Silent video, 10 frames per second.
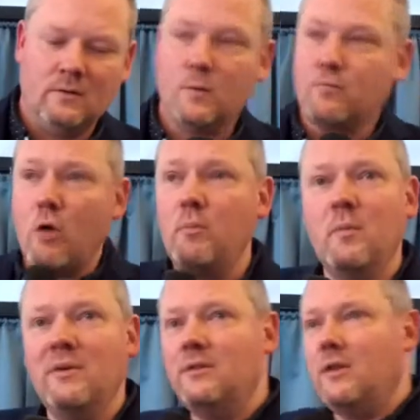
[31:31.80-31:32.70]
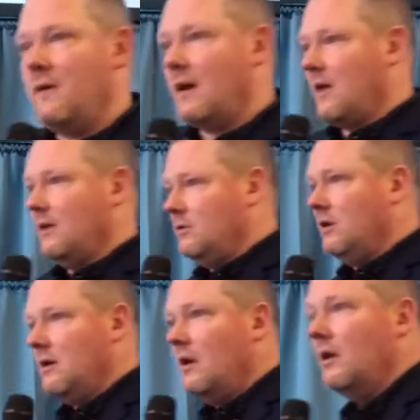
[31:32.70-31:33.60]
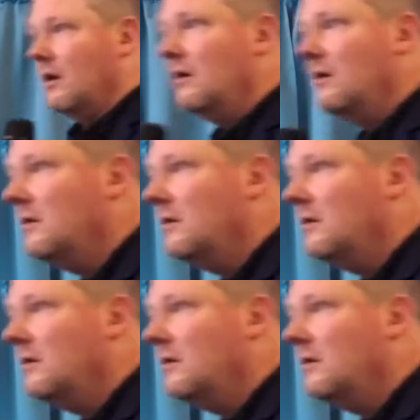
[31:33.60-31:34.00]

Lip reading: The problem isn't the fact that it's going to kill you.